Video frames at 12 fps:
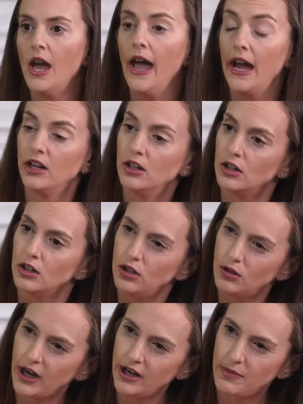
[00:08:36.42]
And
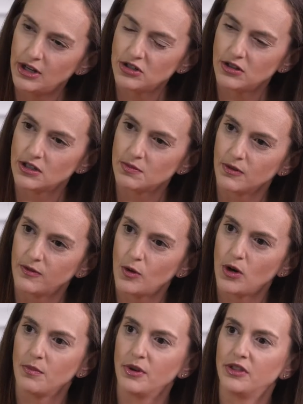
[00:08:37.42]
you kind of mentioned this
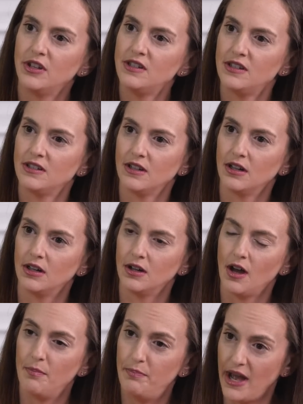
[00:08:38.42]
before, but this is a,
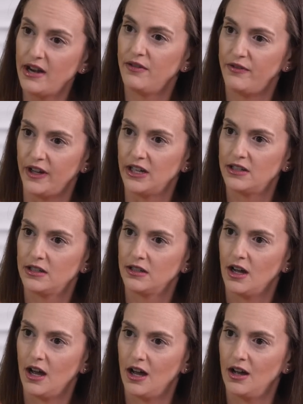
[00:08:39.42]
a benefit
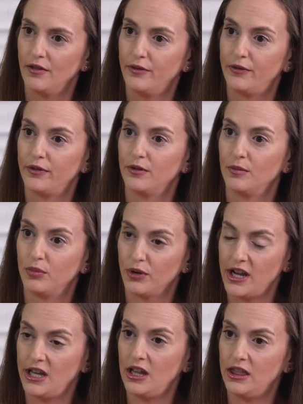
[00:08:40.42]
of
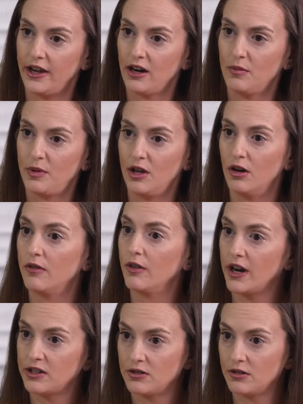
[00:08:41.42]
brachytherapy
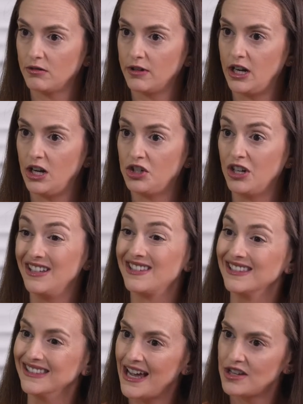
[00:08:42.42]
over external radiation,
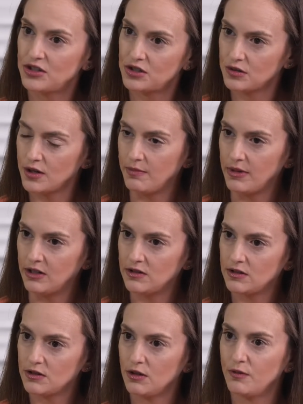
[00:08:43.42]
it's less
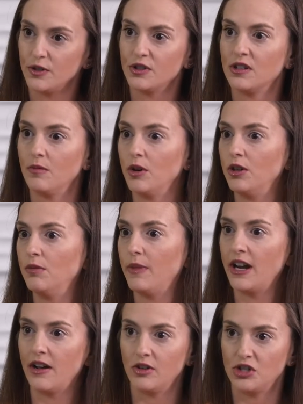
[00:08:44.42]
treatments. So for someone who
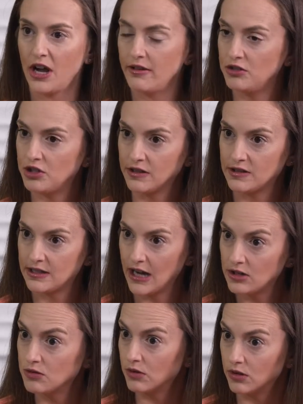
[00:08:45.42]
might have a challenging
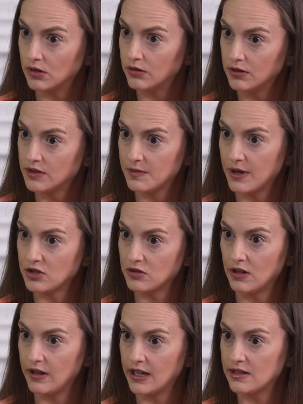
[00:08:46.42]
schedule,
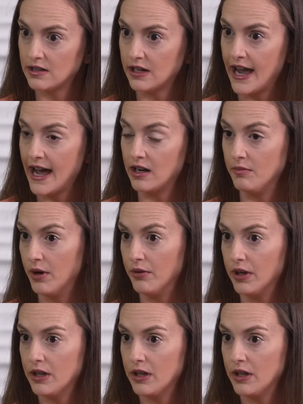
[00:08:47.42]
especially, that's an added bonus.